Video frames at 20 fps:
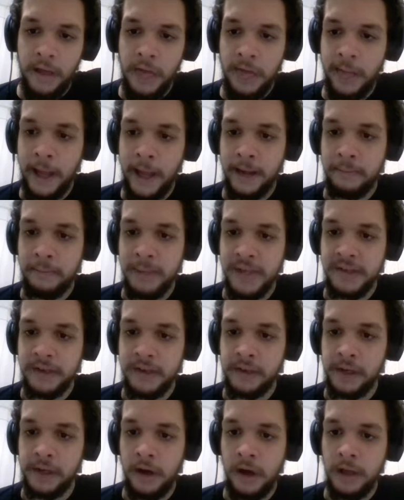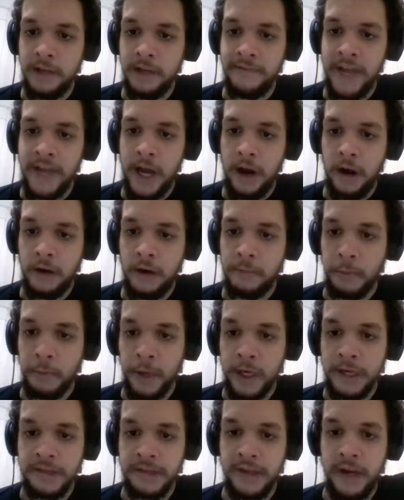like basically all of that hard
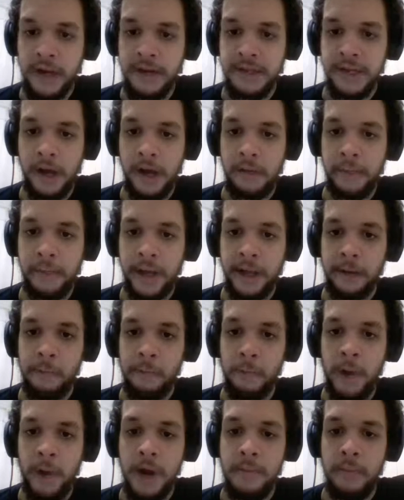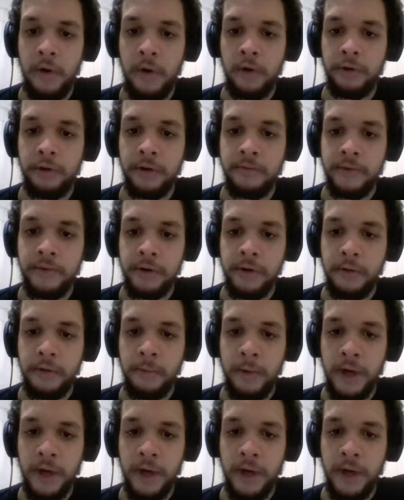work is undone by like 1 Muldrifter,